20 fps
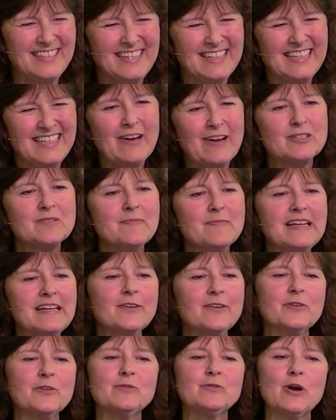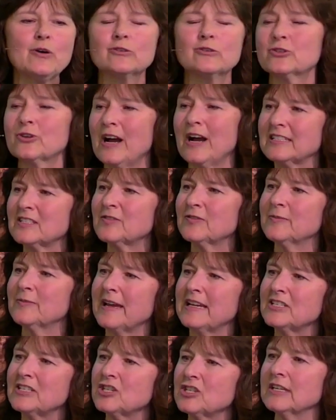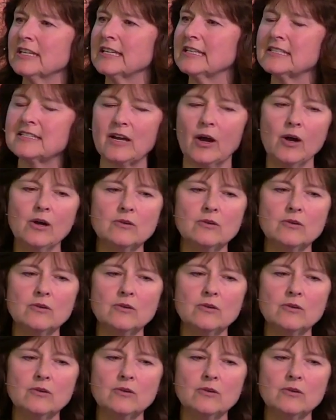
Now, as many of you know, transformation is